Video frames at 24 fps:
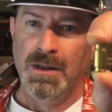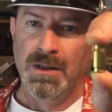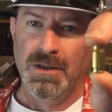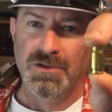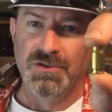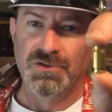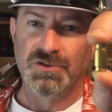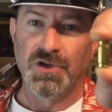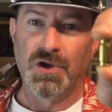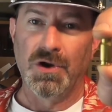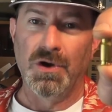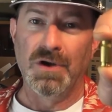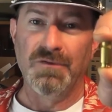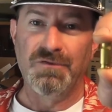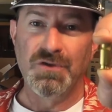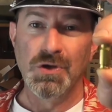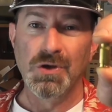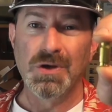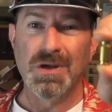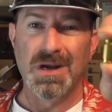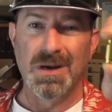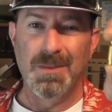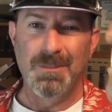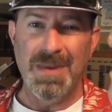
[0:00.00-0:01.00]
So if
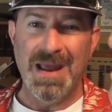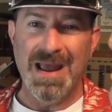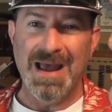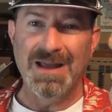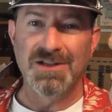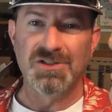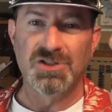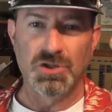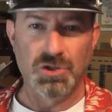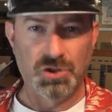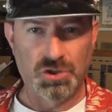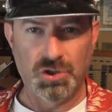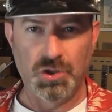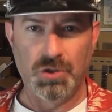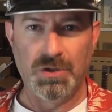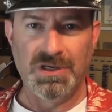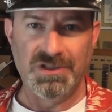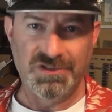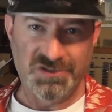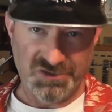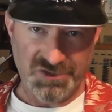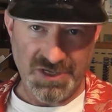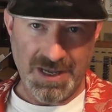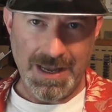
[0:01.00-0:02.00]
you can imagine
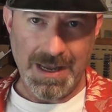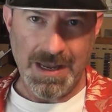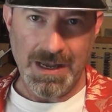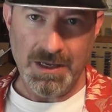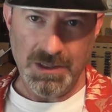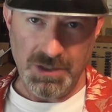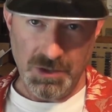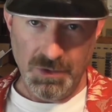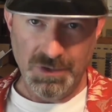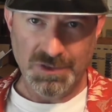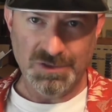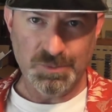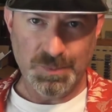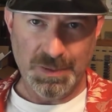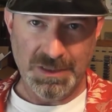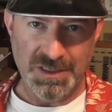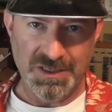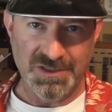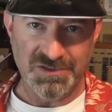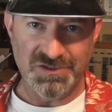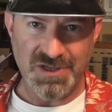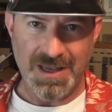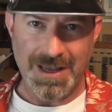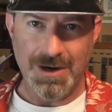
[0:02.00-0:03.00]
shooting, say, a U S P
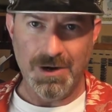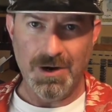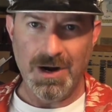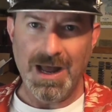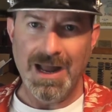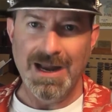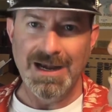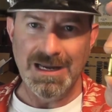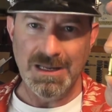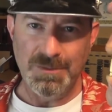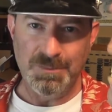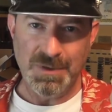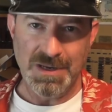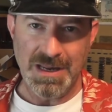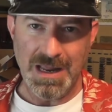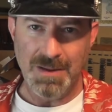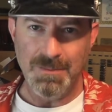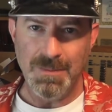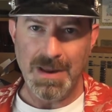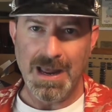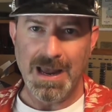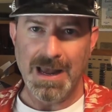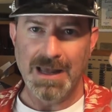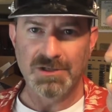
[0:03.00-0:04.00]
S A or I D P
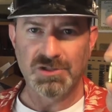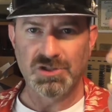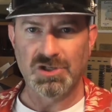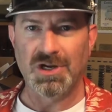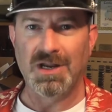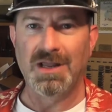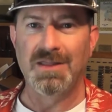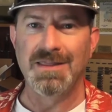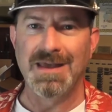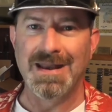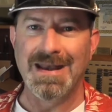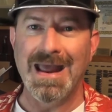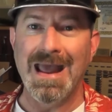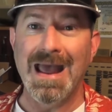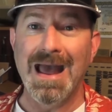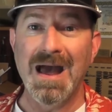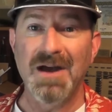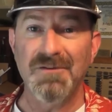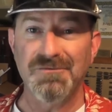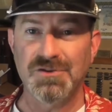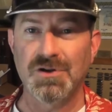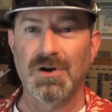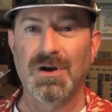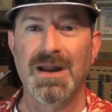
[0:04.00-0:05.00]
A match, and then
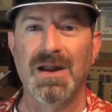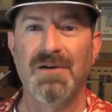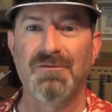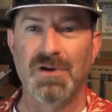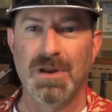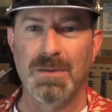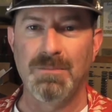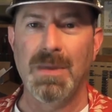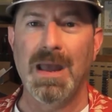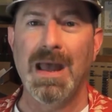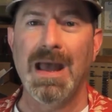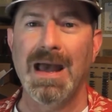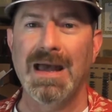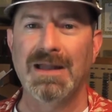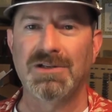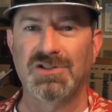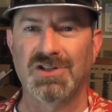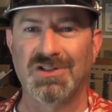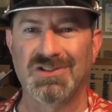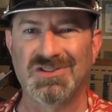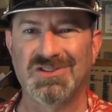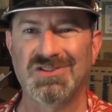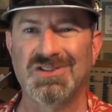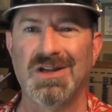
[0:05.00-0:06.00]
after every
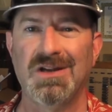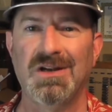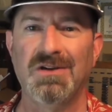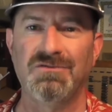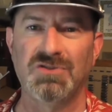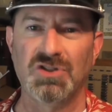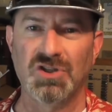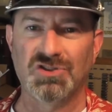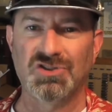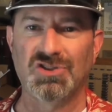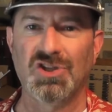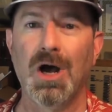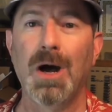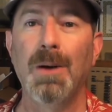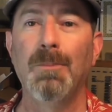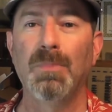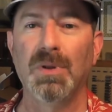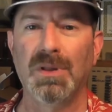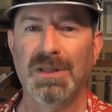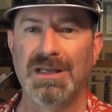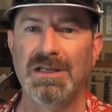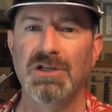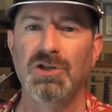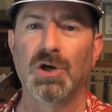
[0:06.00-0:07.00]
match, instead of just
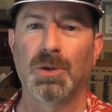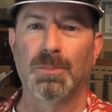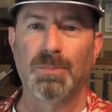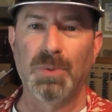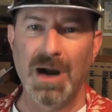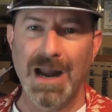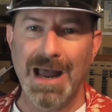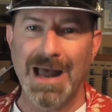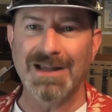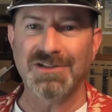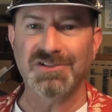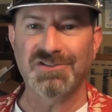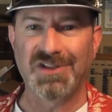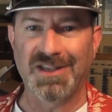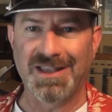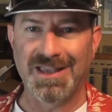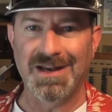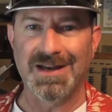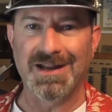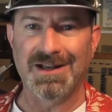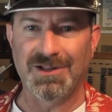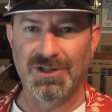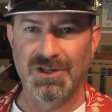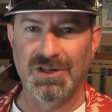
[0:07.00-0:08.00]
tumbling your brass to
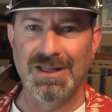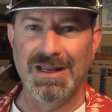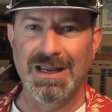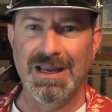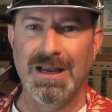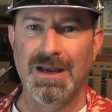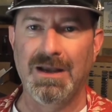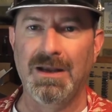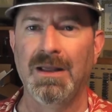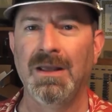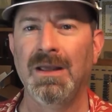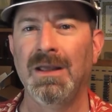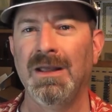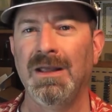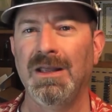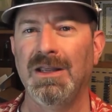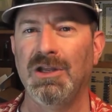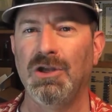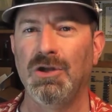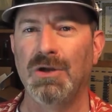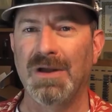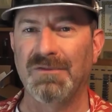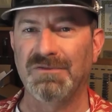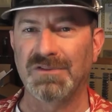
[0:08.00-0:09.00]
get it clean,
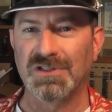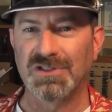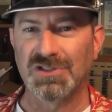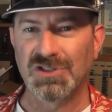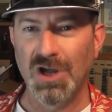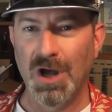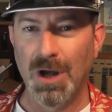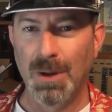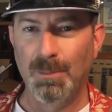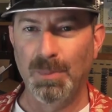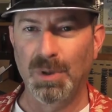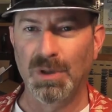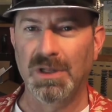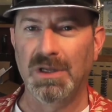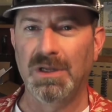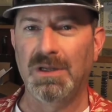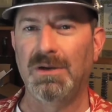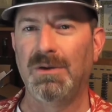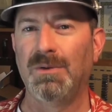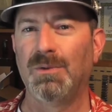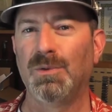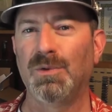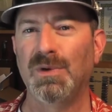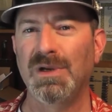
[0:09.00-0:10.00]
you'd have to tumble
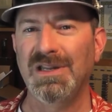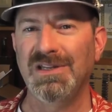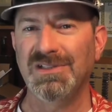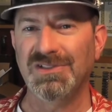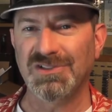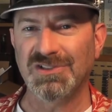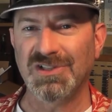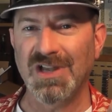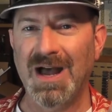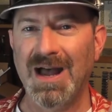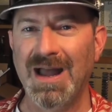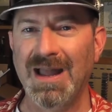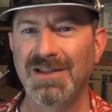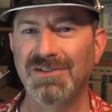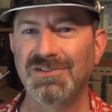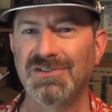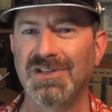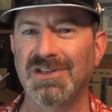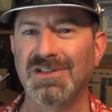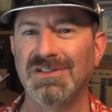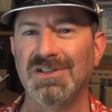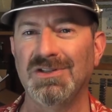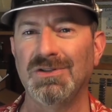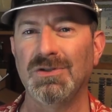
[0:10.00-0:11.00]
it,
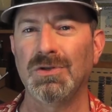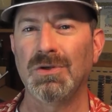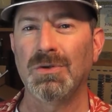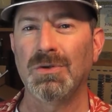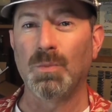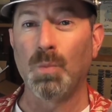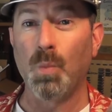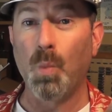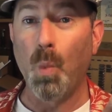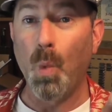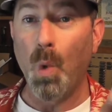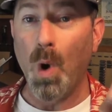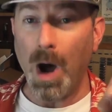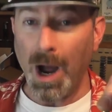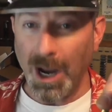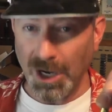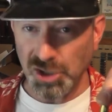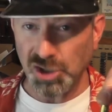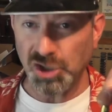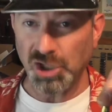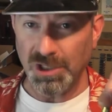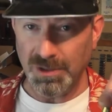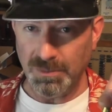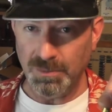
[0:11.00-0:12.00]
resize it,
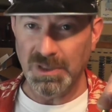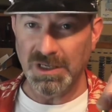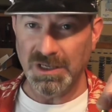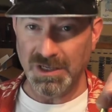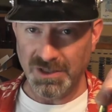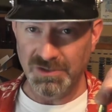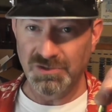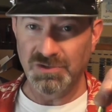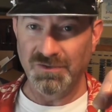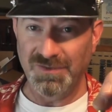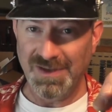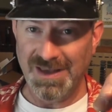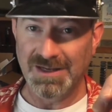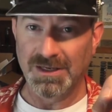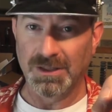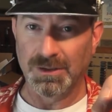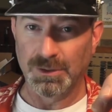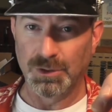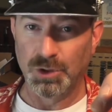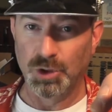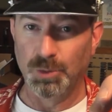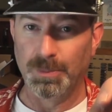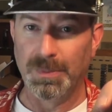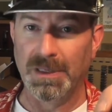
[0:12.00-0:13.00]
wash it because you've had to
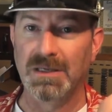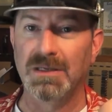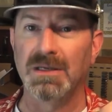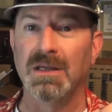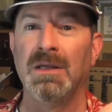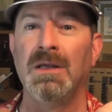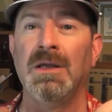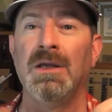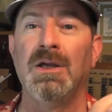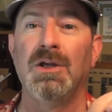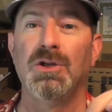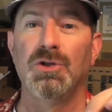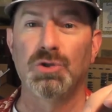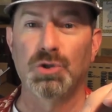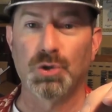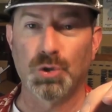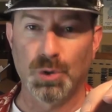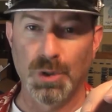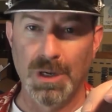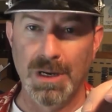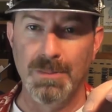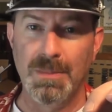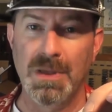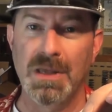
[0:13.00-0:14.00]
lube it,
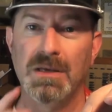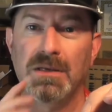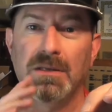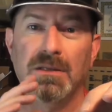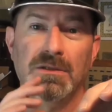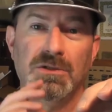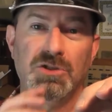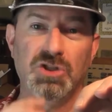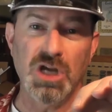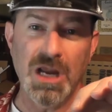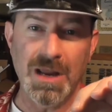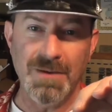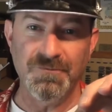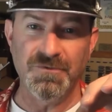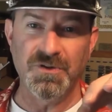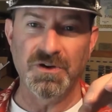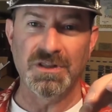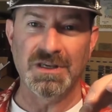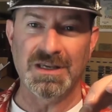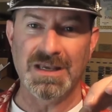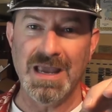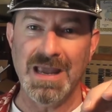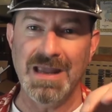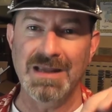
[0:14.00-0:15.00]
trim it,
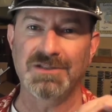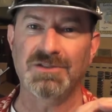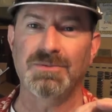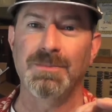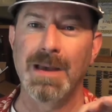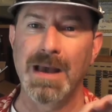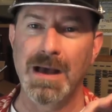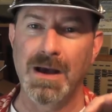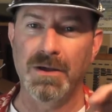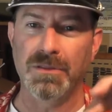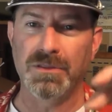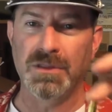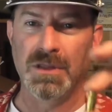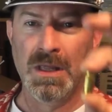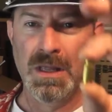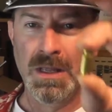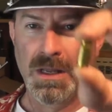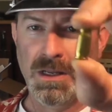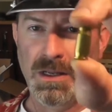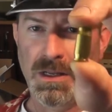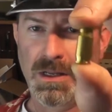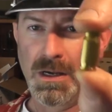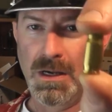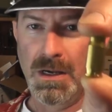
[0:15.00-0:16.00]
chamfer the case mouth.
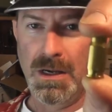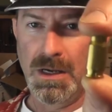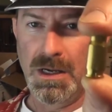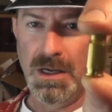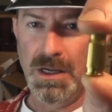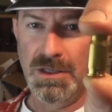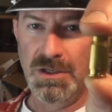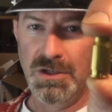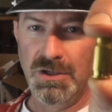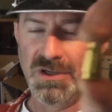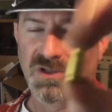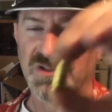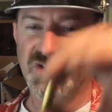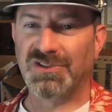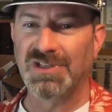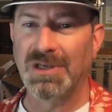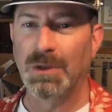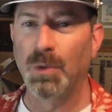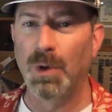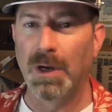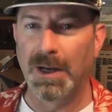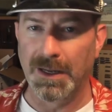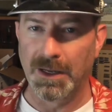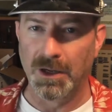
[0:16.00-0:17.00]
Uh, you can
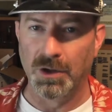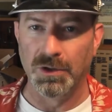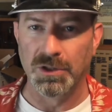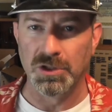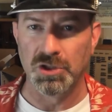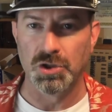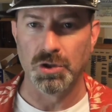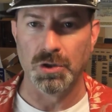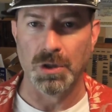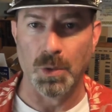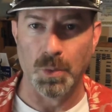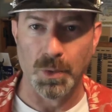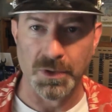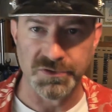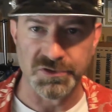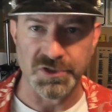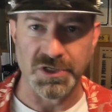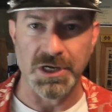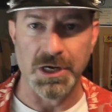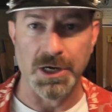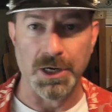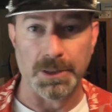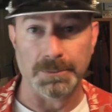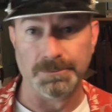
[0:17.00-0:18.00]
see why I only shoot it once
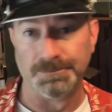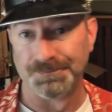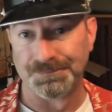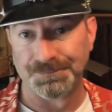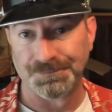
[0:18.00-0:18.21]
a year.